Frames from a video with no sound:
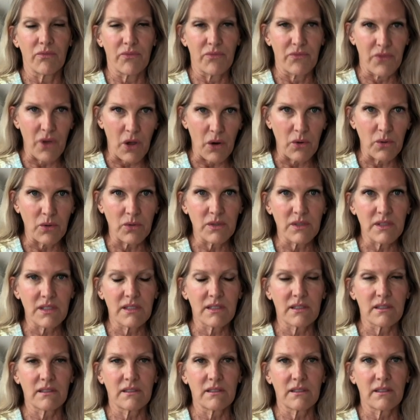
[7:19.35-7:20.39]
Those
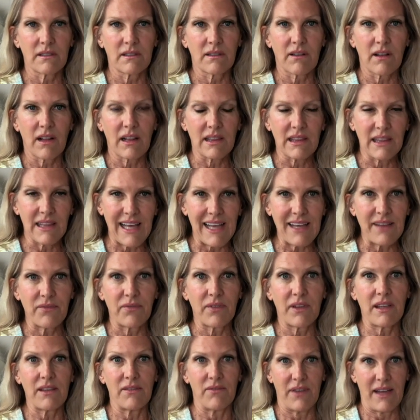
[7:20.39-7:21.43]
life
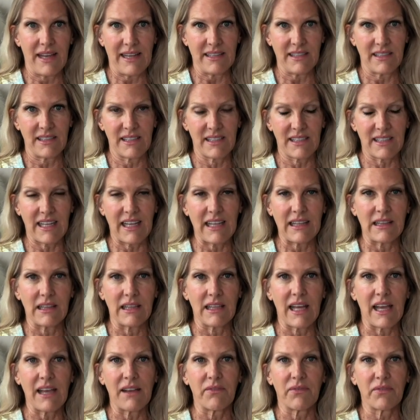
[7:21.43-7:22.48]
events and
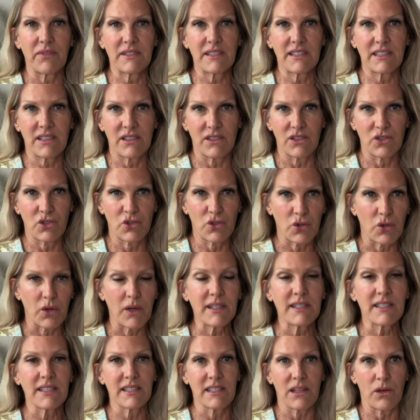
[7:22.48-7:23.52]
life
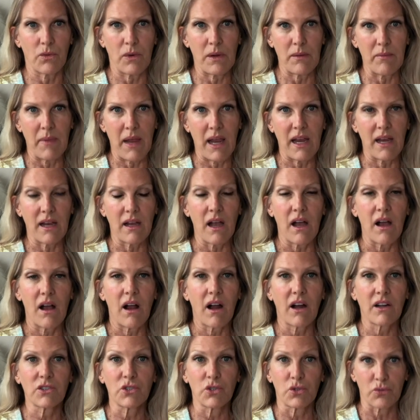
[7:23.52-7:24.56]
choices that we make
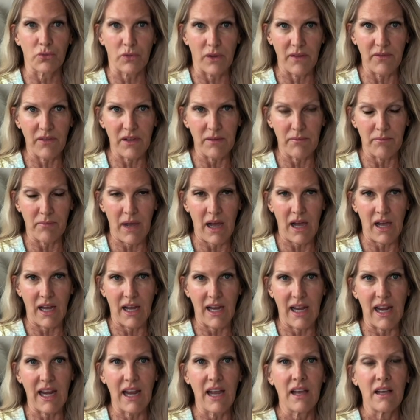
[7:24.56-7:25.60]
are driven
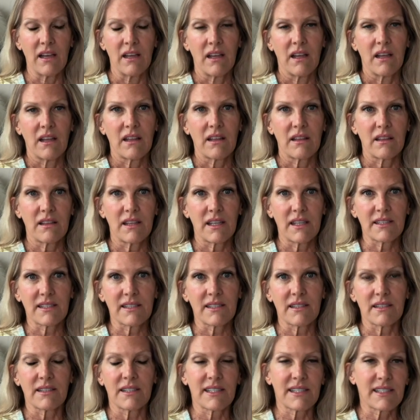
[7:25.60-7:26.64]
by the
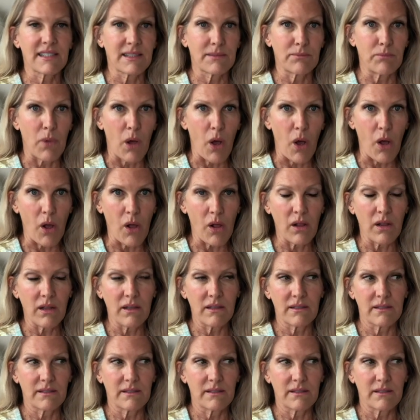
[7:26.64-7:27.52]
small